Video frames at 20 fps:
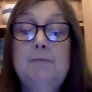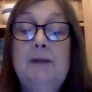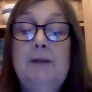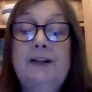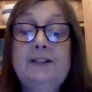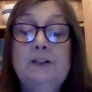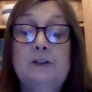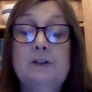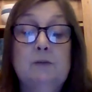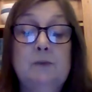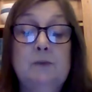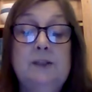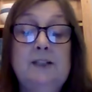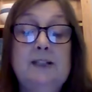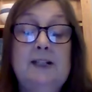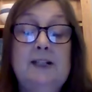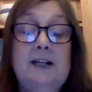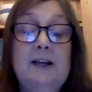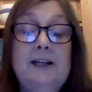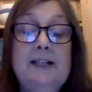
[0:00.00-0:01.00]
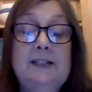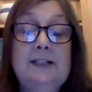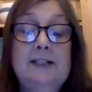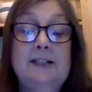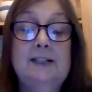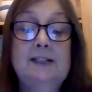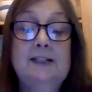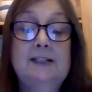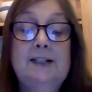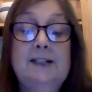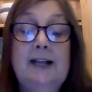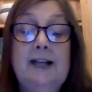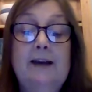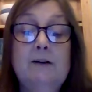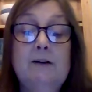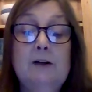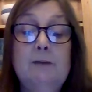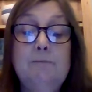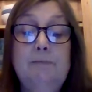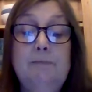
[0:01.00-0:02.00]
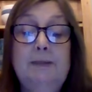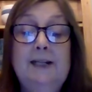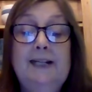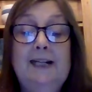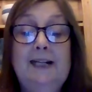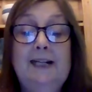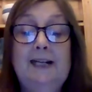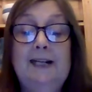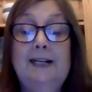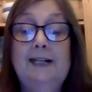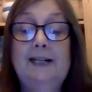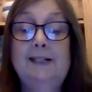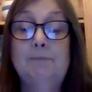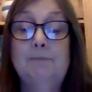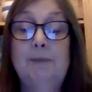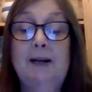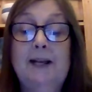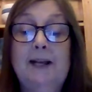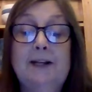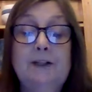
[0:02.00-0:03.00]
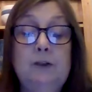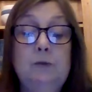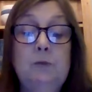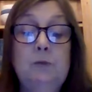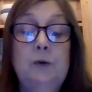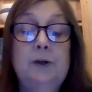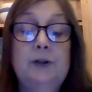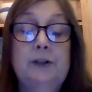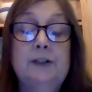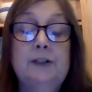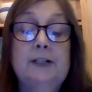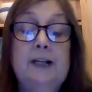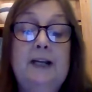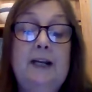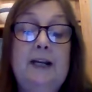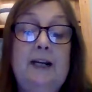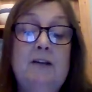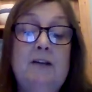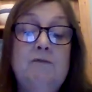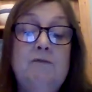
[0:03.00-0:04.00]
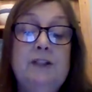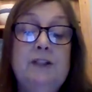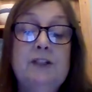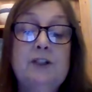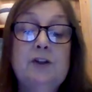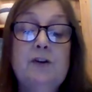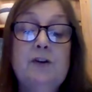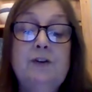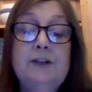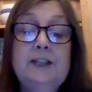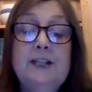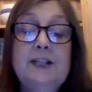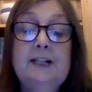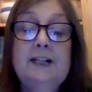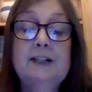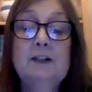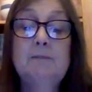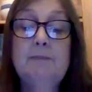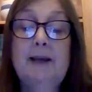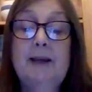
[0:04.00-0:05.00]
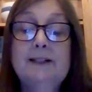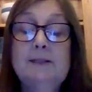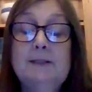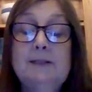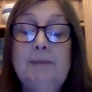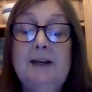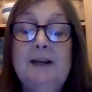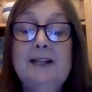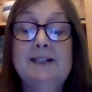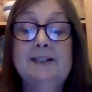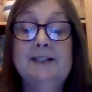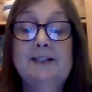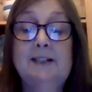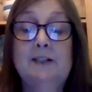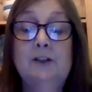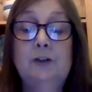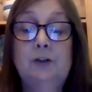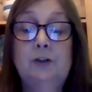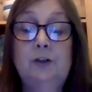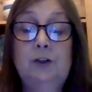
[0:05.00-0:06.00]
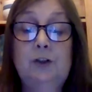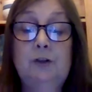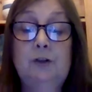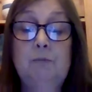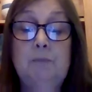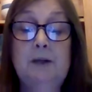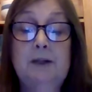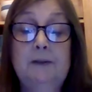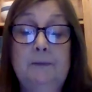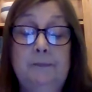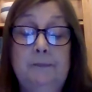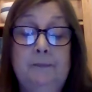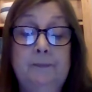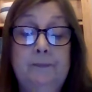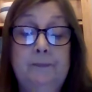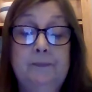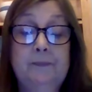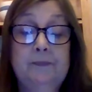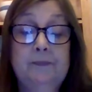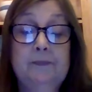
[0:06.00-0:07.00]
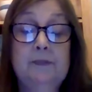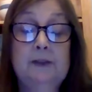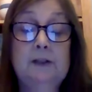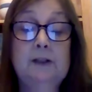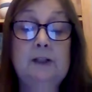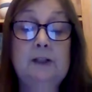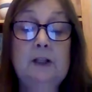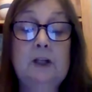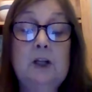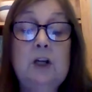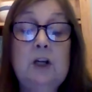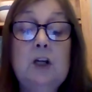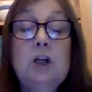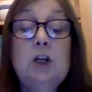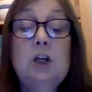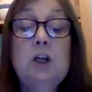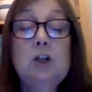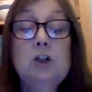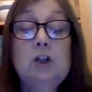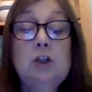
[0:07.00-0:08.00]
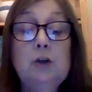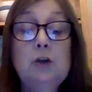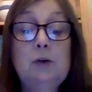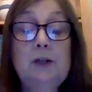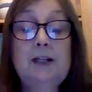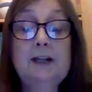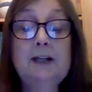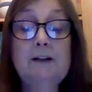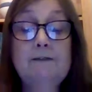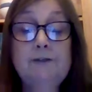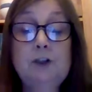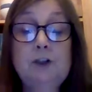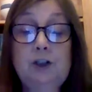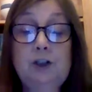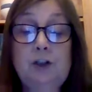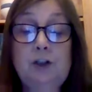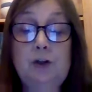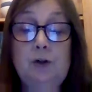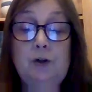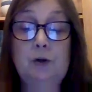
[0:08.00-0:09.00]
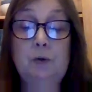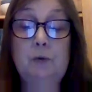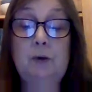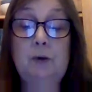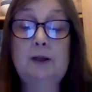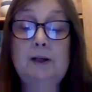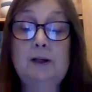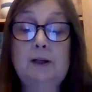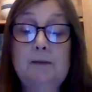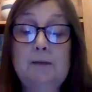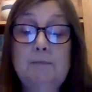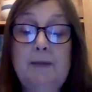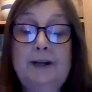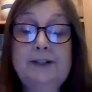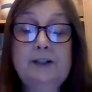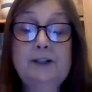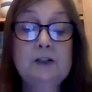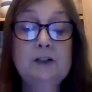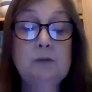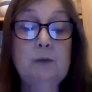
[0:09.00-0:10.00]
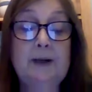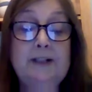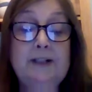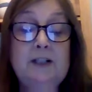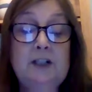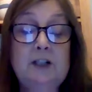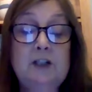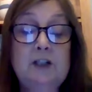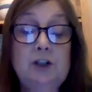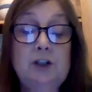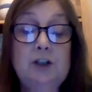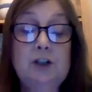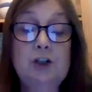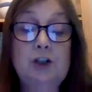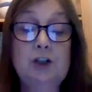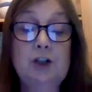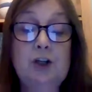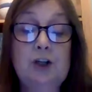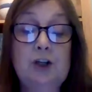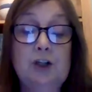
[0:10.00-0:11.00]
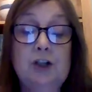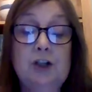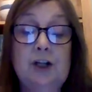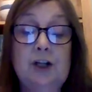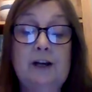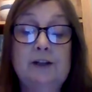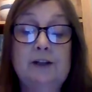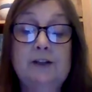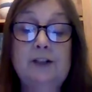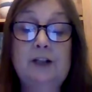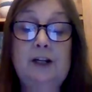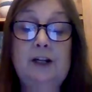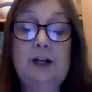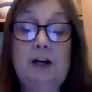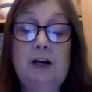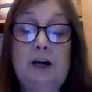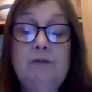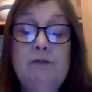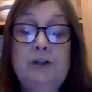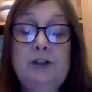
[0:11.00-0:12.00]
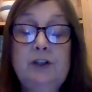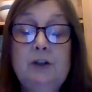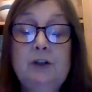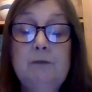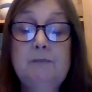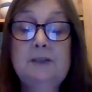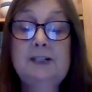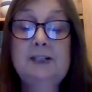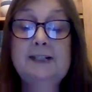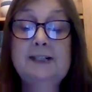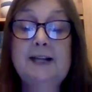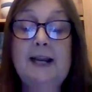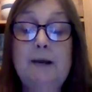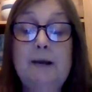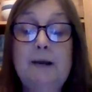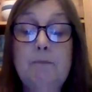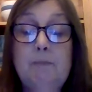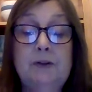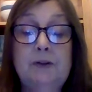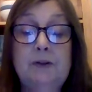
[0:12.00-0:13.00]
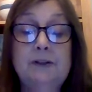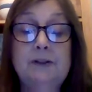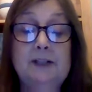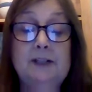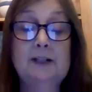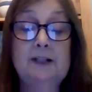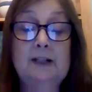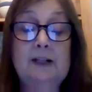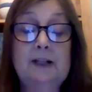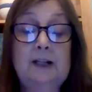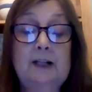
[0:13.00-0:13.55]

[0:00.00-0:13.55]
Maddox was delighted to see how completely his plan had worked in restoring the little man's placid good humour. Shortly after two, Maddox went into the churchyard and resumed his labours.